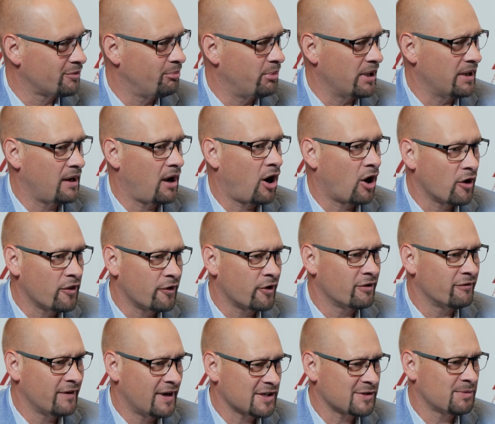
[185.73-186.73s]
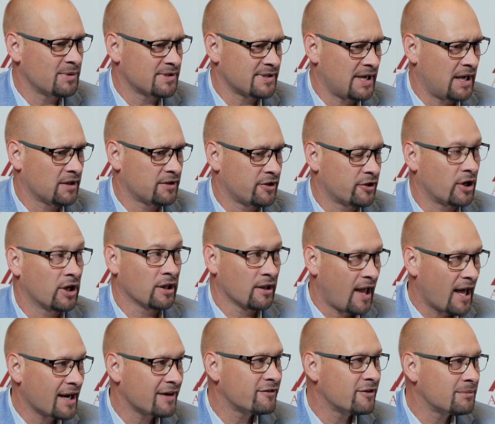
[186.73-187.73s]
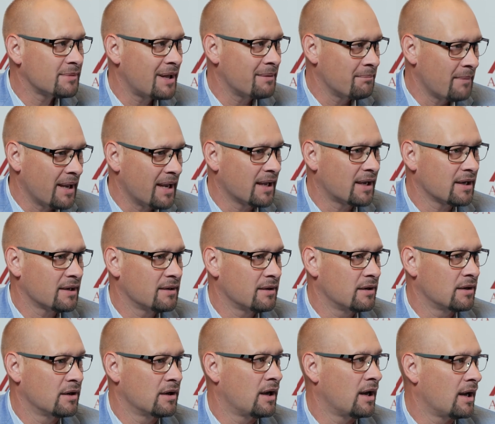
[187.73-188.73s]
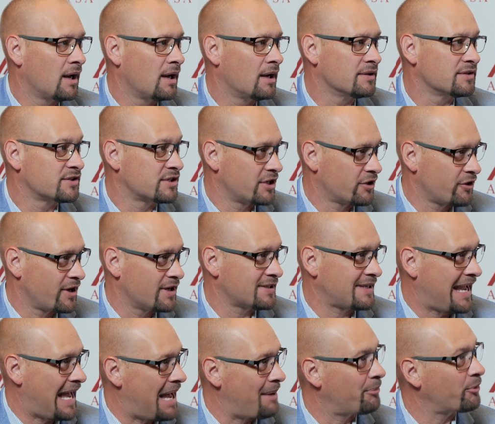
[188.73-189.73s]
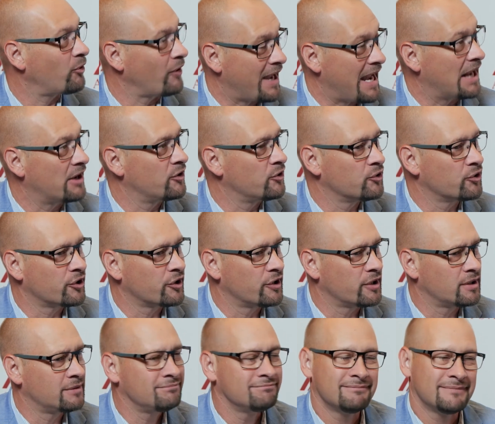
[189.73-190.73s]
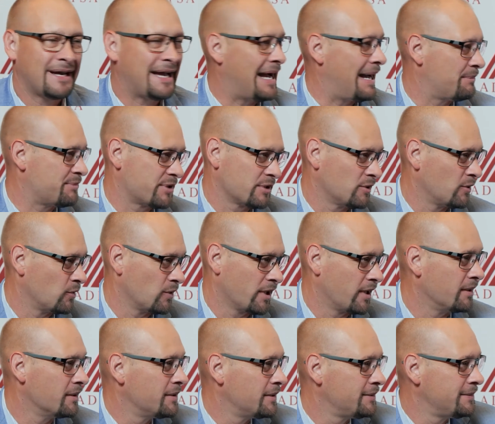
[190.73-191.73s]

But are there investments out there, a lot of them that make uh, serious capital and do good? Absolutely.